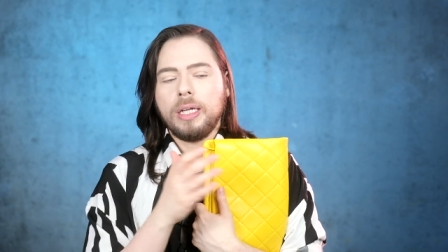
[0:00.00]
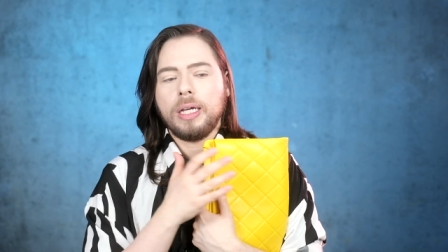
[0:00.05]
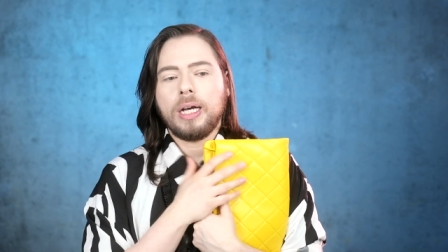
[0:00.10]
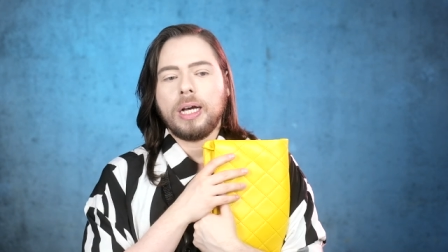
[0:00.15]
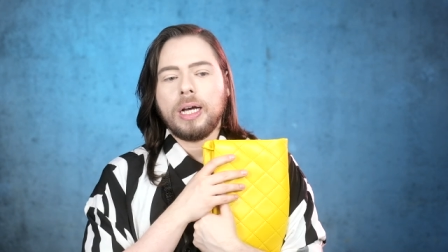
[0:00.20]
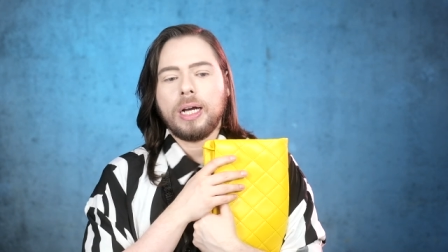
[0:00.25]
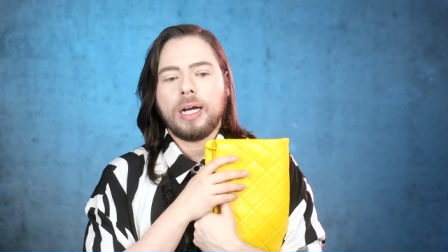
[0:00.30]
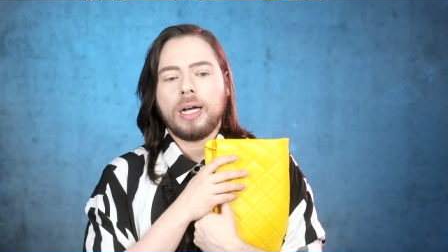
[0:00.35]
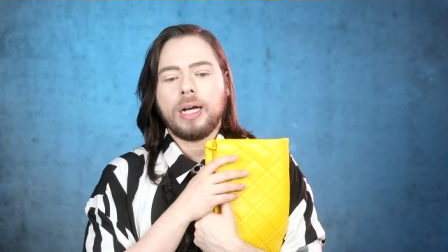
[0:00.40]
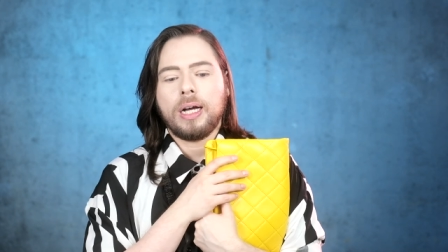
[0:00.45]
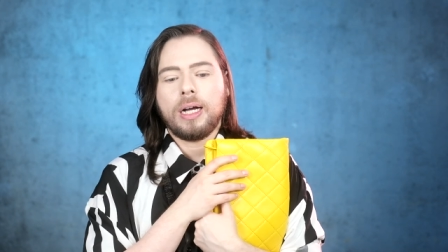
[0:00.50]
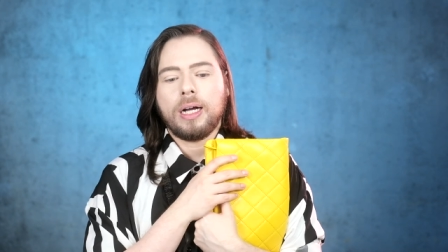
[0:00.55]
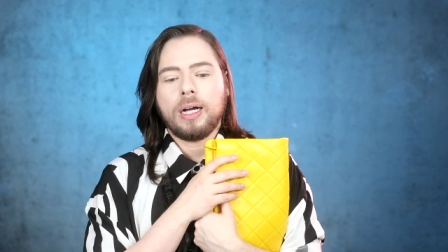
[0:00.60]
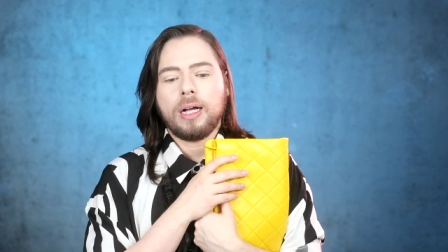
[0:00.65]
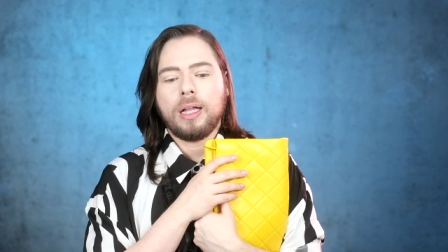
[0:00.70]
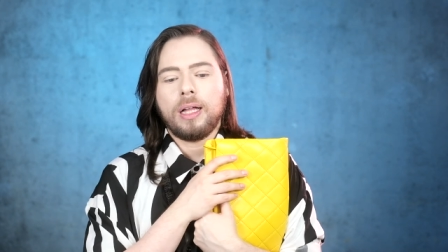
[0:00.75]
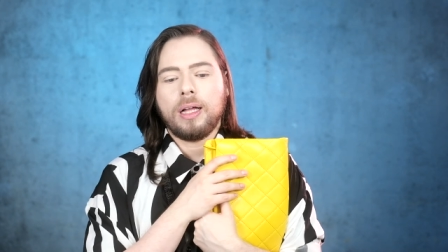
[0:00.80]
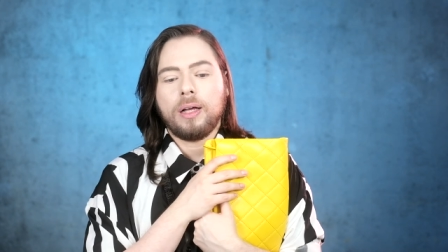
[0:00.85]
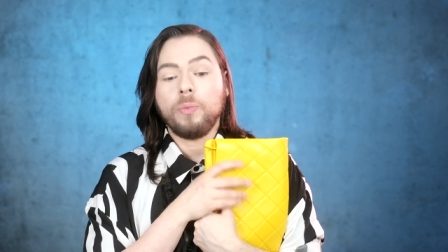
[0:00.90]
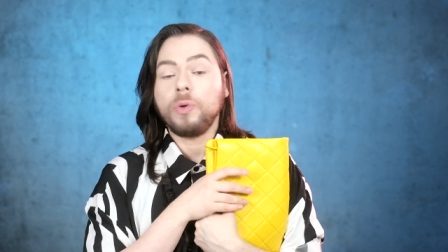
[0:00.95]

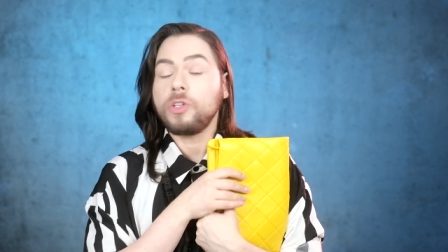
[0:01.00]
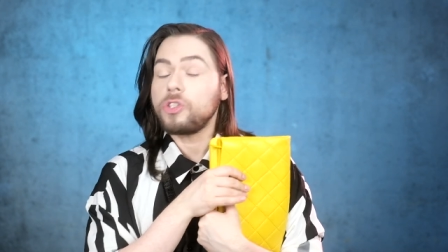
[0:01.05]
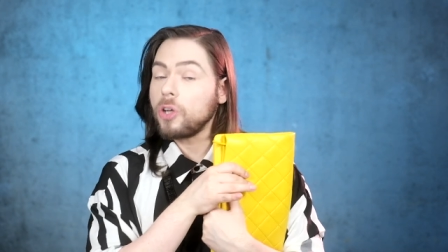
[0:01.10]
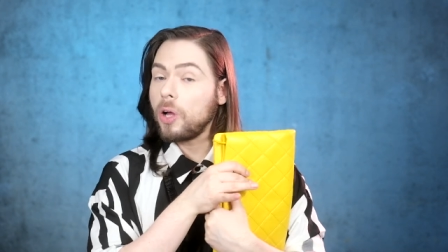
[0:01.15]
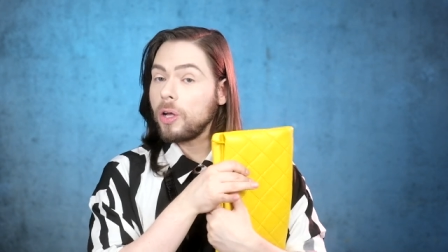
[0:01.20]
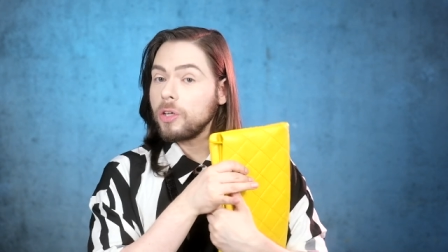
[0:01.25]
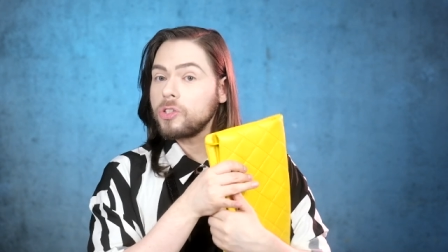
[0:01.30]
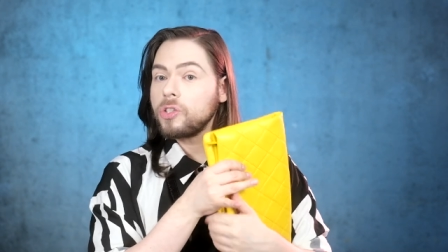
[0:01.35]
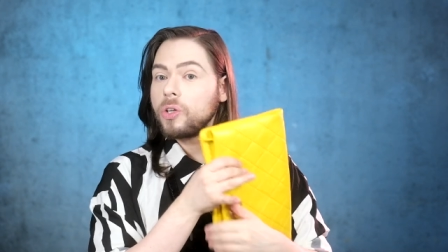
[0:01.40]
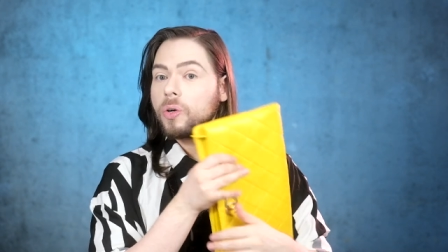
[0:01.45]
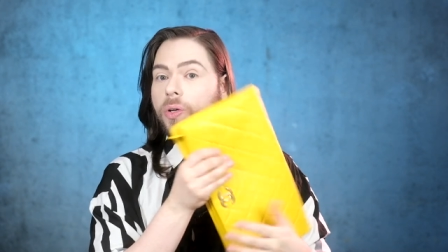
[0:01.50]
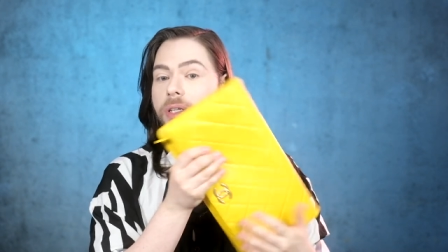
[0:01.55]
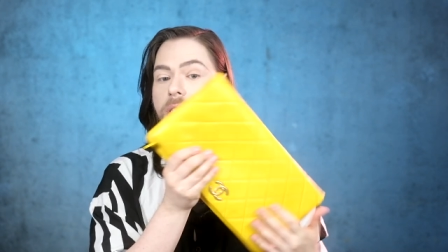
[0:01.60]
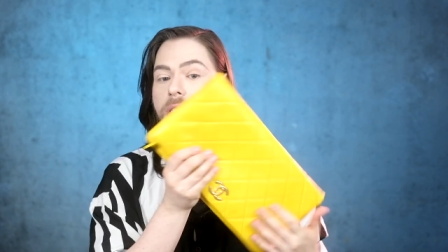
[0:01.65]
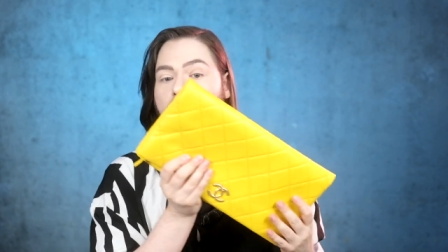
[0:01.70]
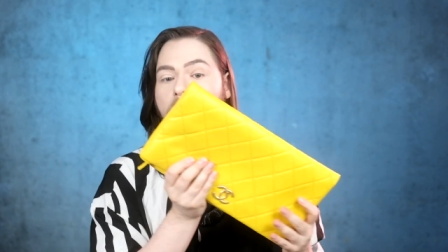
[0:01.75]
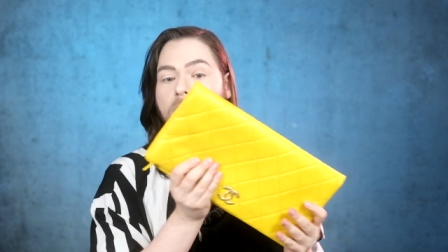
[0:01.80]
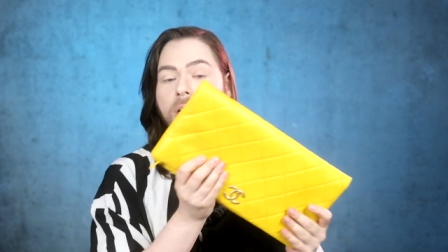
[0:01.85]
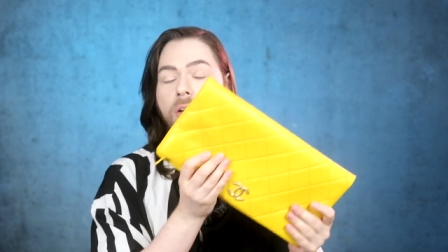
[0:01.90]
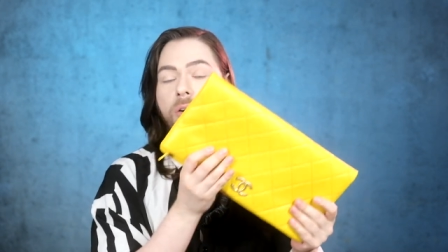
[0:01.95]
Uh, which also
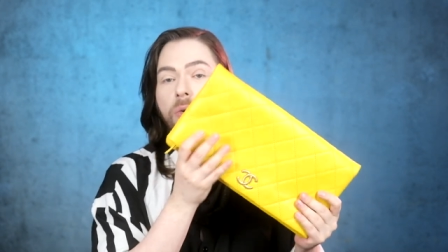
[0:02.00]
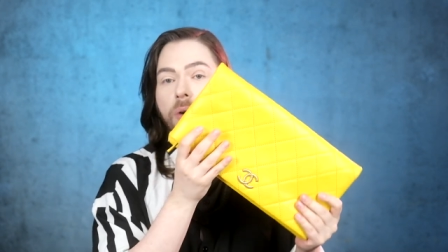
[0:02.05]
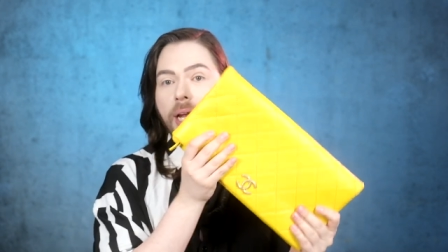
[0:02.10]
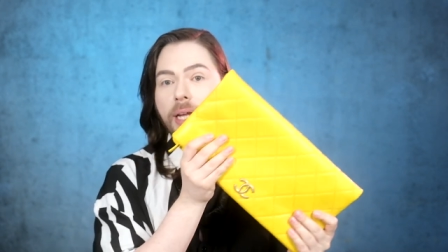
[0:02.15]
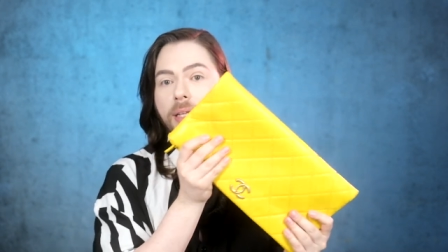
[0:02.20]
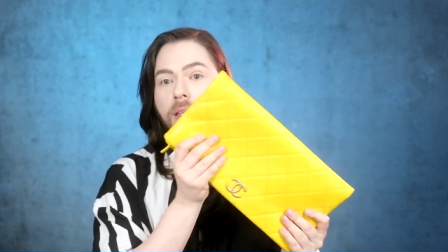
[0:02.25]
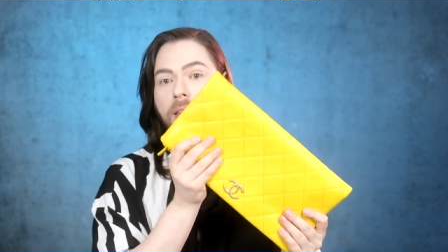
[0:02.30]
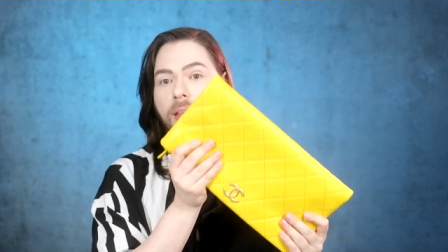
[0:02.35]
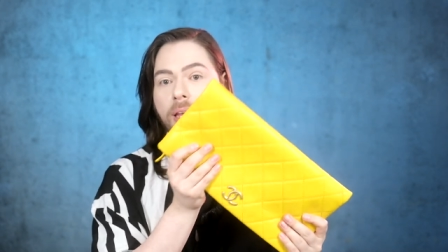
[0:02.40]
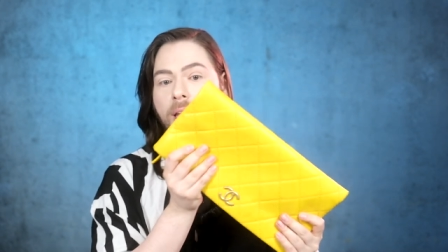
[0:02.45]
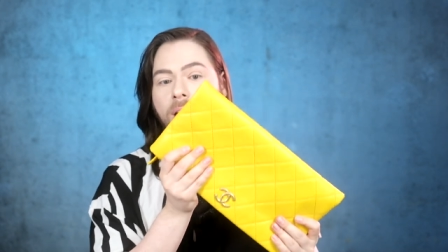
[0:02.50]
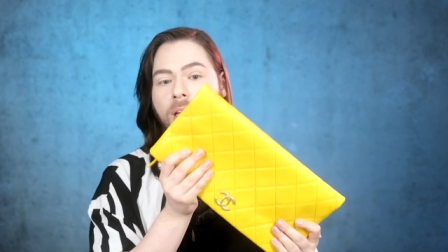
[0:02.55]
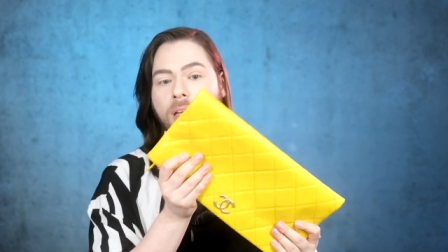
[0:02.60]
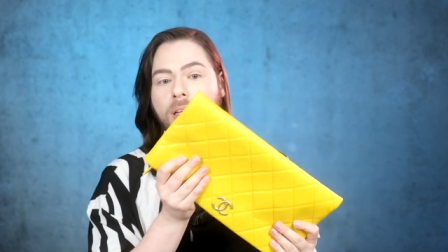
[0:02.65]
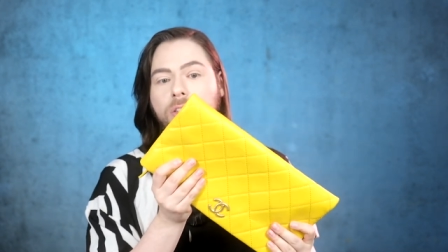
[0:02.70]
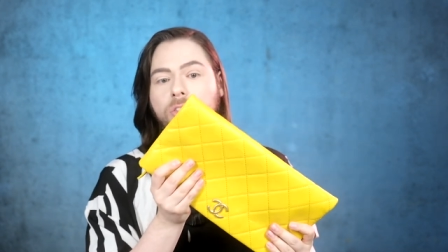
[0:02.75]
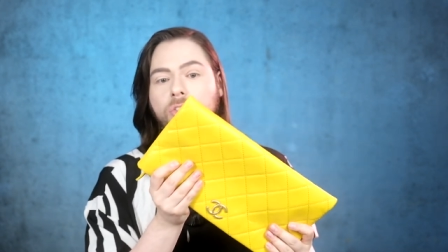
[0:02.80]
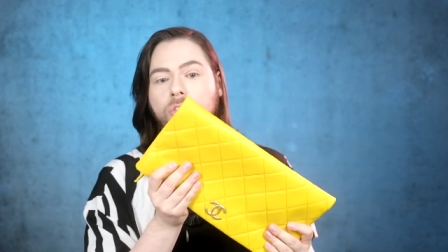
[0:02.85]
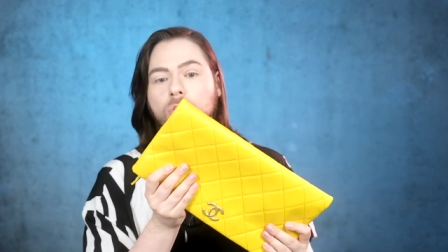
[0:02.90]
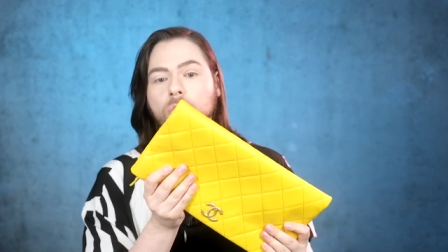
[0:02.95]
is a great thing